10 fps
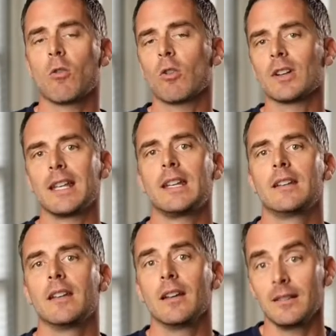
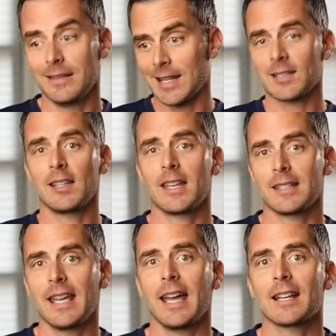coordinated dislike
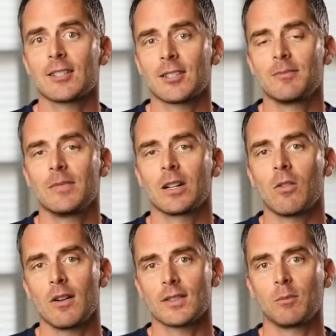attacks
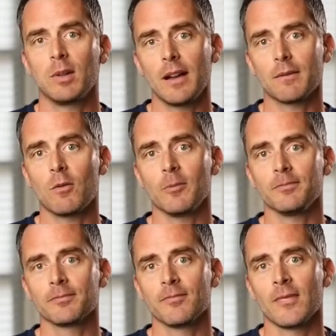across the platform.
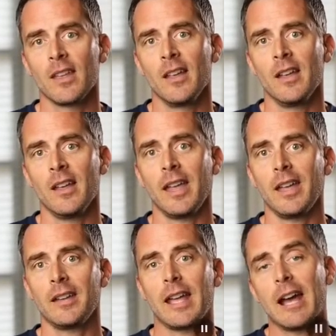
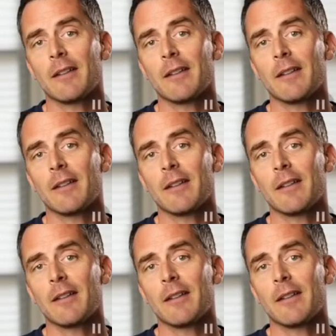And